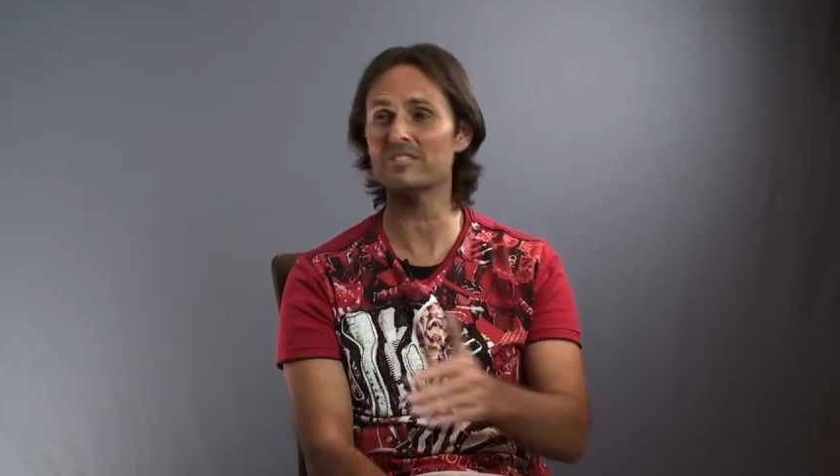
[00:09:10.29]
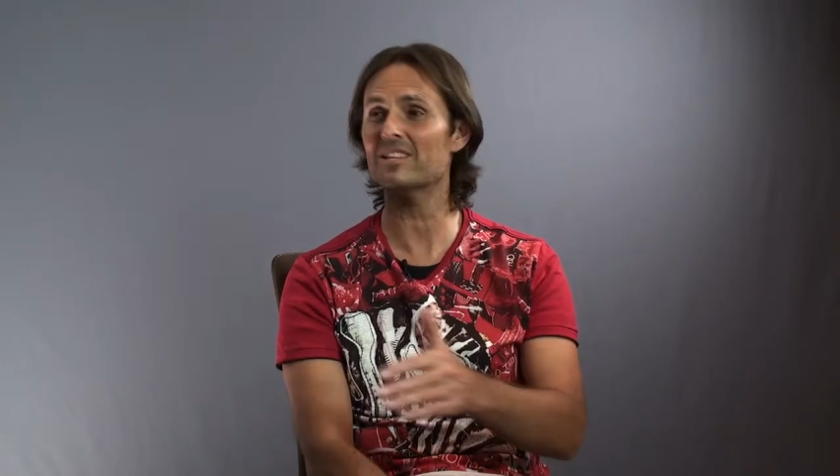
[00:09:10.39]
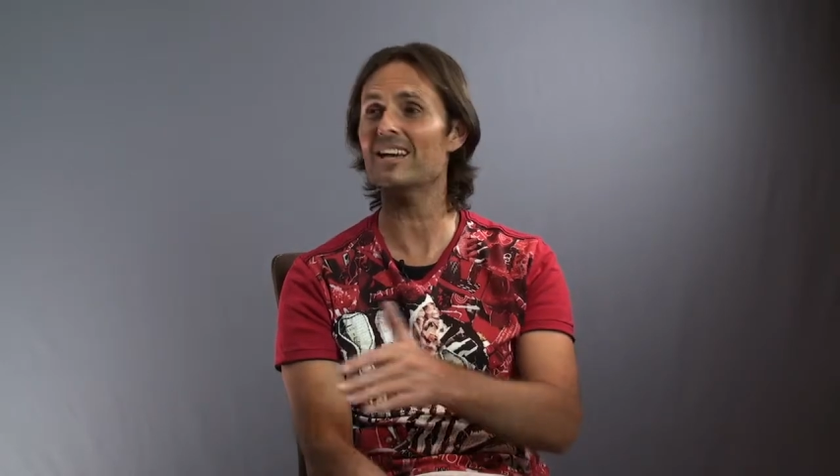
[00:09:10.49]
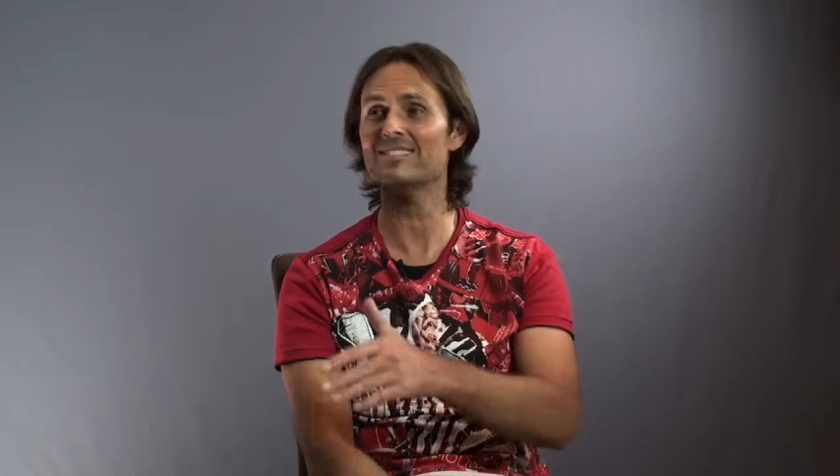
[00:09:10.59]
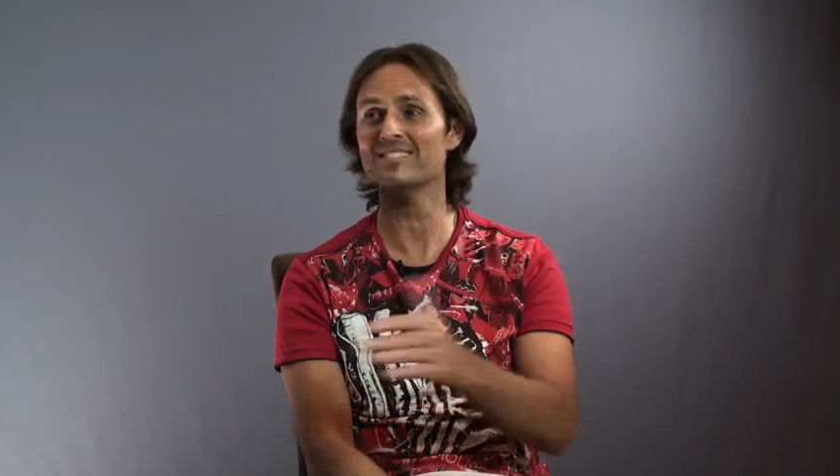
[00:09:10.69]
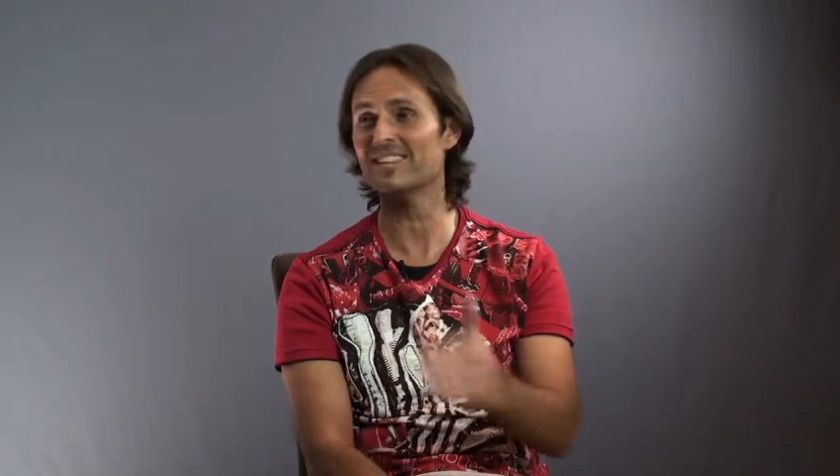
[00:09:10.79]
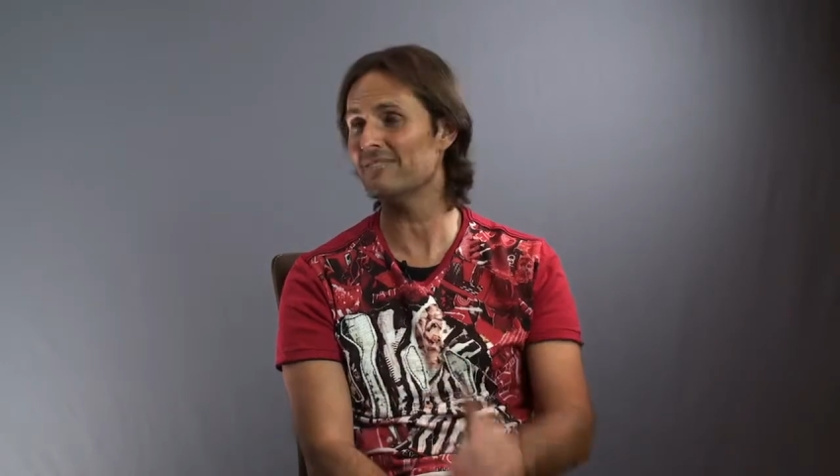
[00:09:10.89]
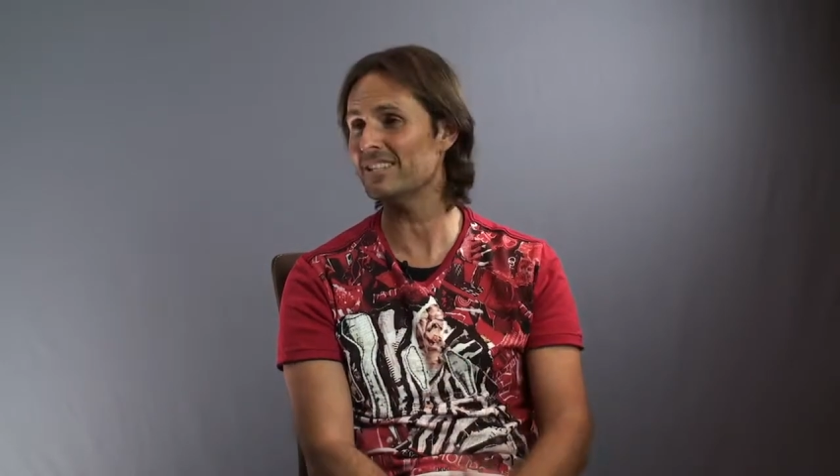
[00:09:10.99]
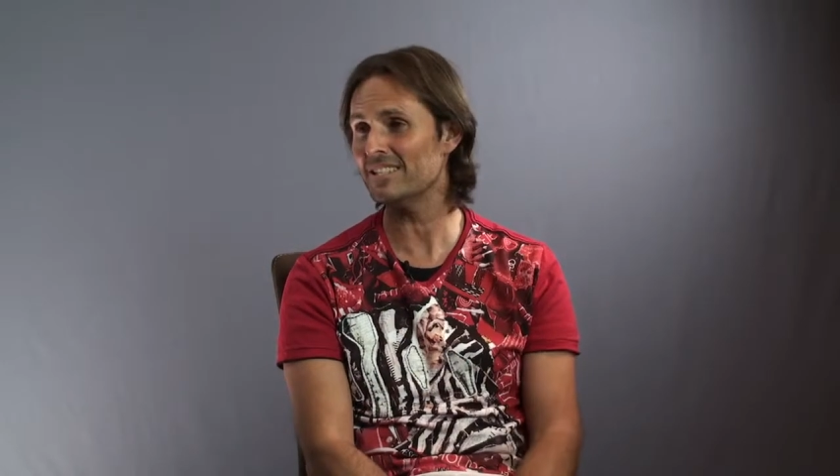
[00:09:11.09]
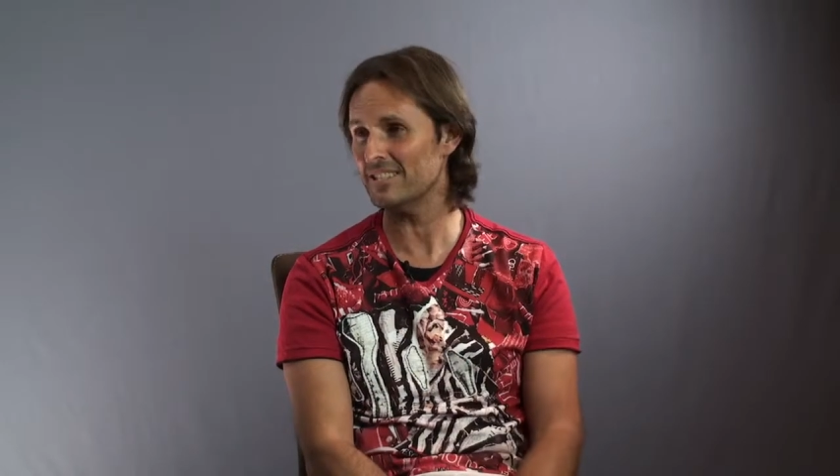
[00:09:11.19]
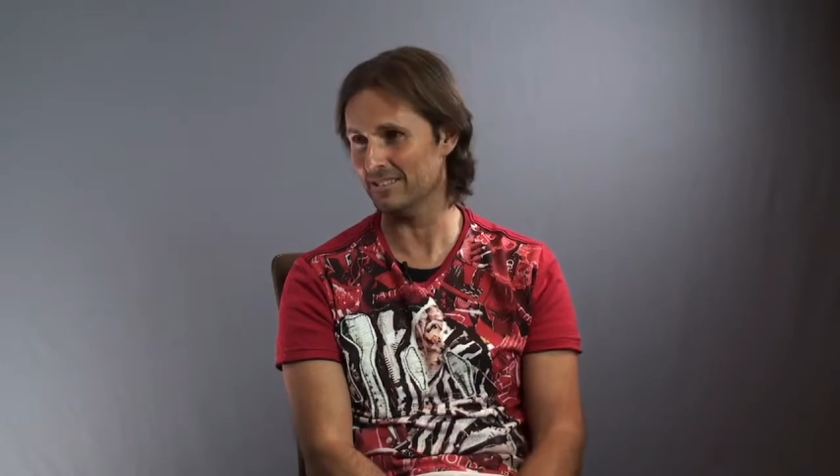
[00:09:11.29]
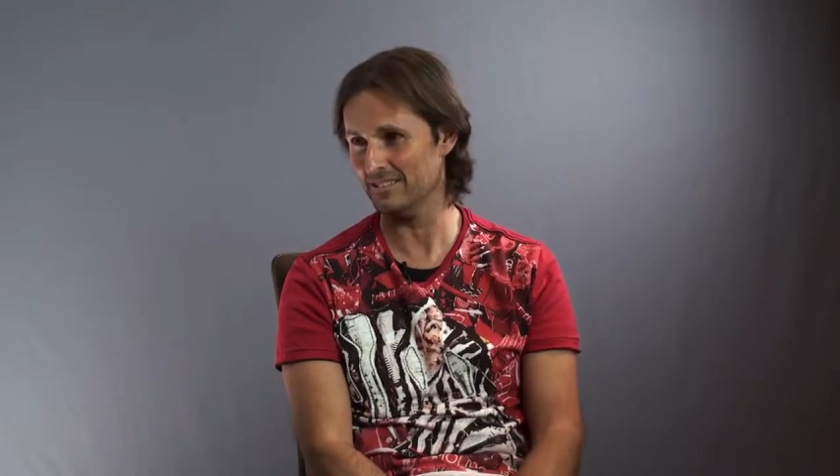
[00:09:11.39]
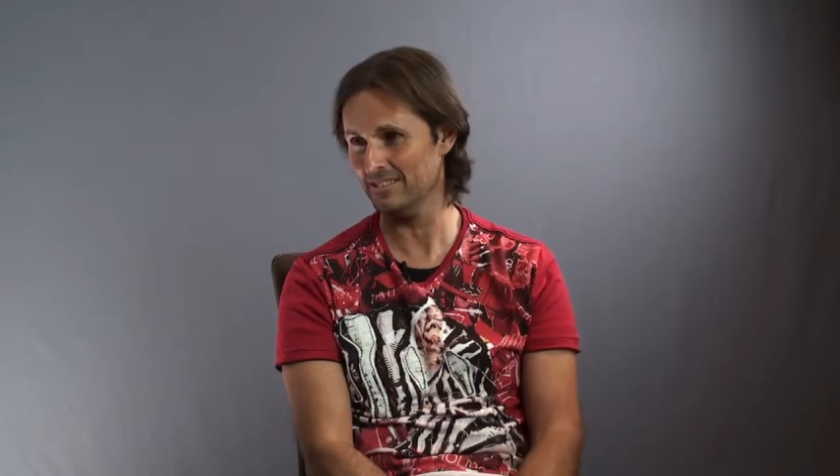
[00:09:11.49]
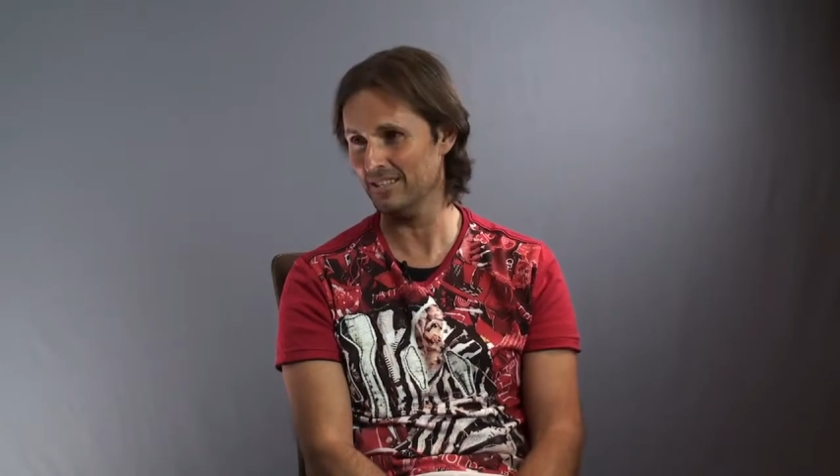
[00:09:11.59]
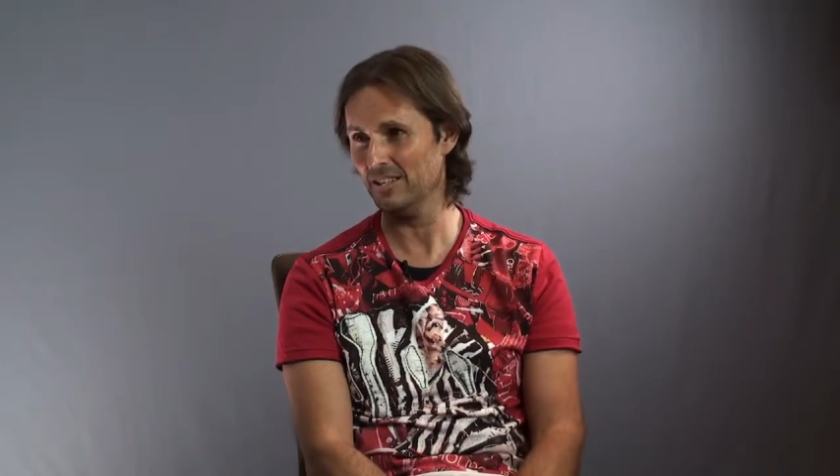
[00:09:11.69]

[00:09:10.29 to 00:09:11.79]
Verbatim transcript: has lasted 70 years.